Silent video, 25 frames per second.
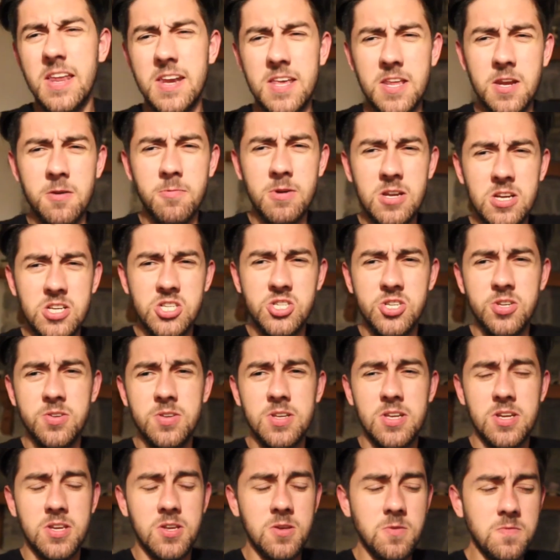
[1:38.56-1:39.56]
and then I want to
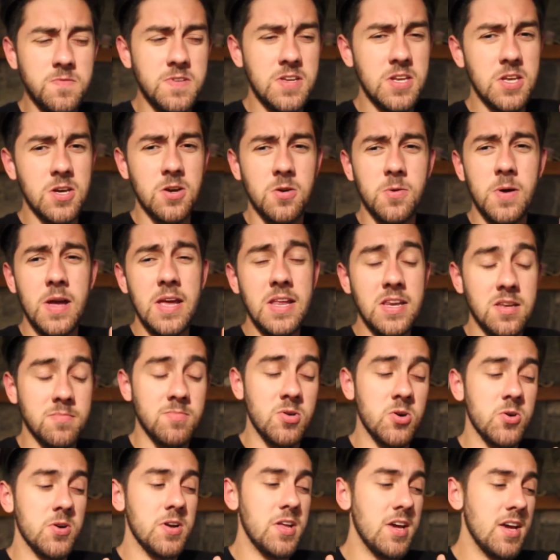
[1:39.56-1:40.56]
shoot a new video in the
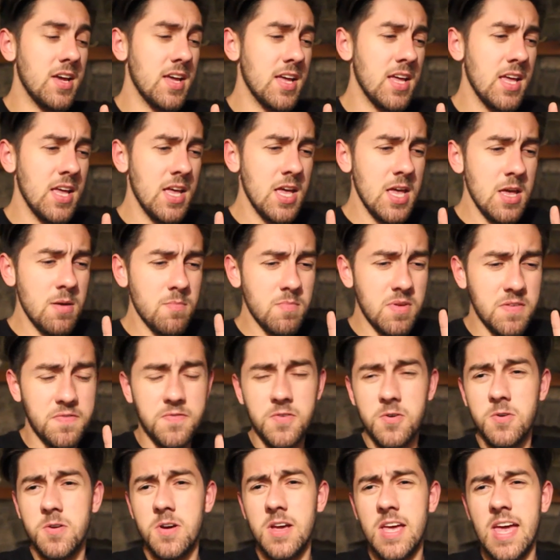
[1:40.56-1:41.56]
morning
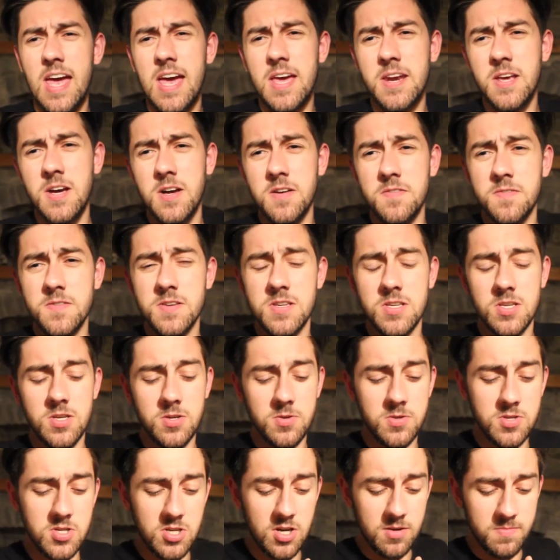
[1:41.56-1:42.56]
before I head off
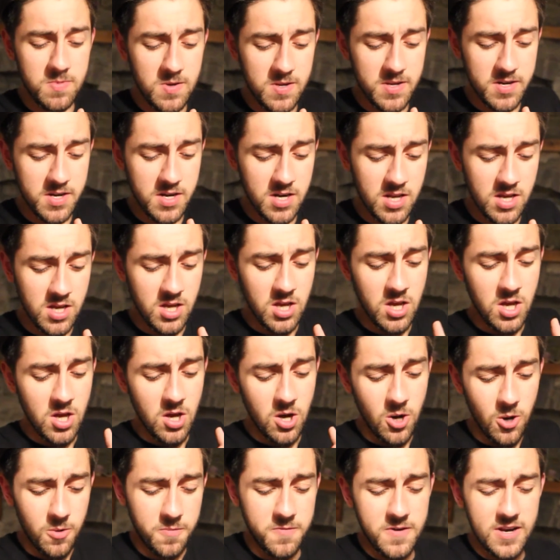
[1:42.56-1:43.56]
to Dublin.
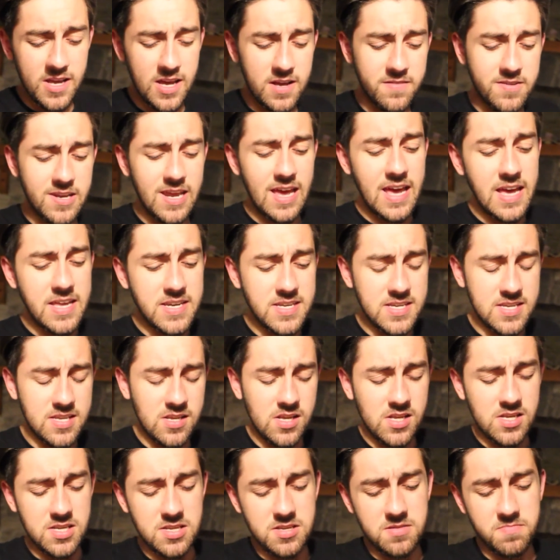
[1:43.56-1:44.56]
Hopefully have it
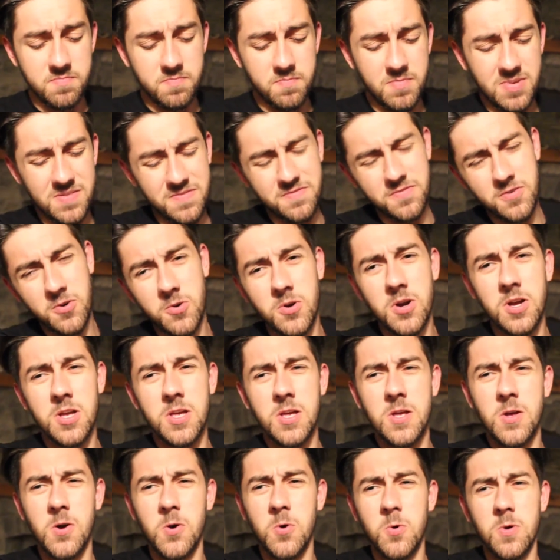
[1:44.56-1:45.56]
edited before
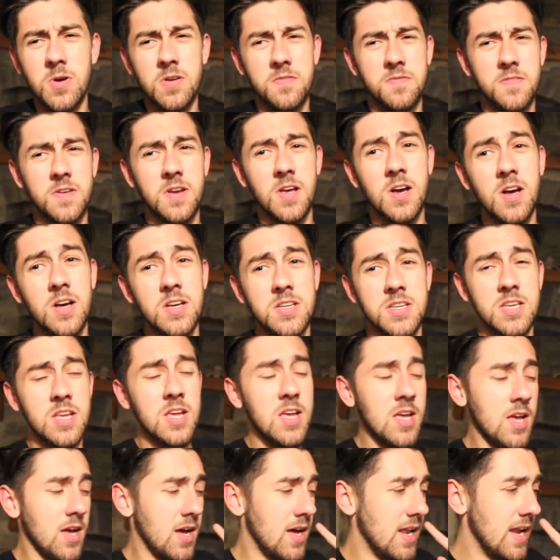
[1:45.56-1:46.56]
I go. If not,
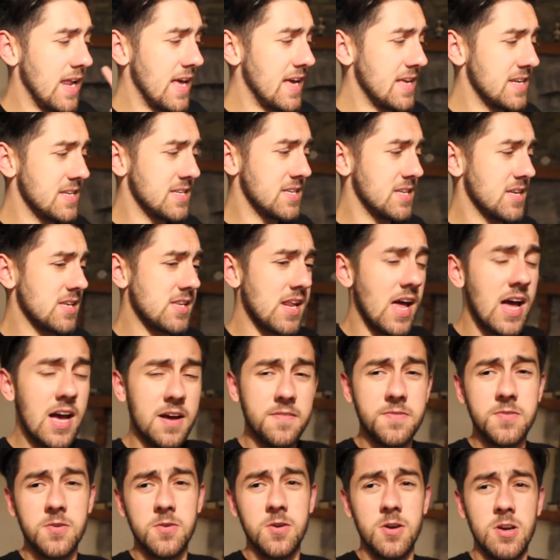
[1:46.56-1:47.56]
I'll edit it
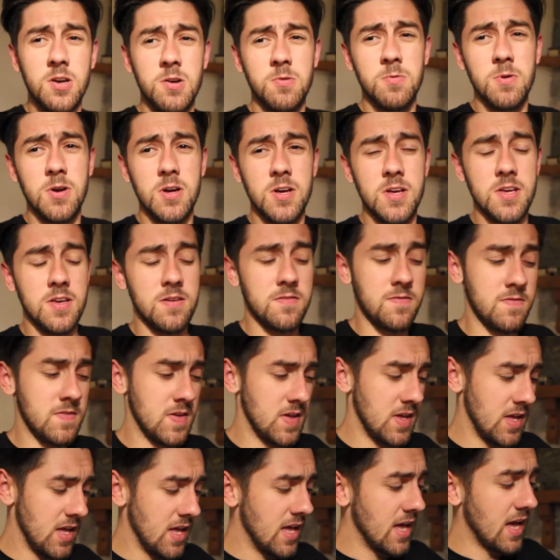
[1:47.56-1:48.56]
after I arrive.
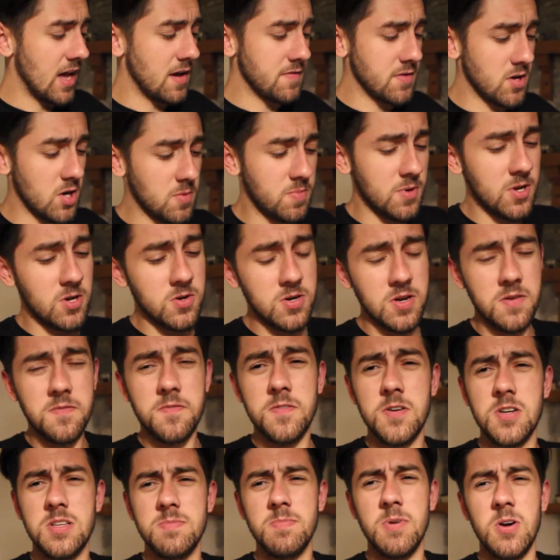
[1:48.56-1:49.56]
Have it uploaded
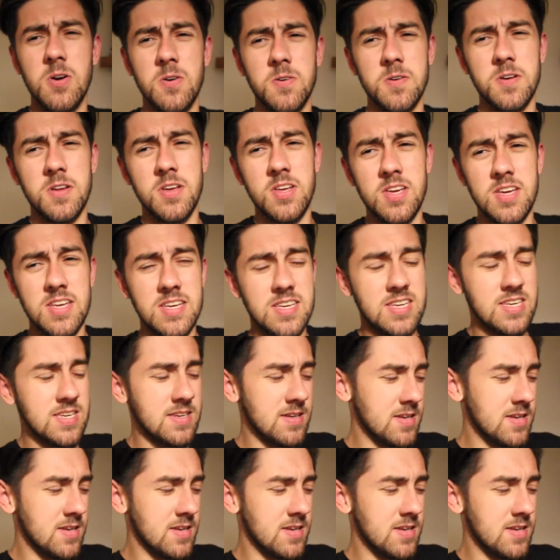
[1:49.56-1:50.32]
for tomorrow night.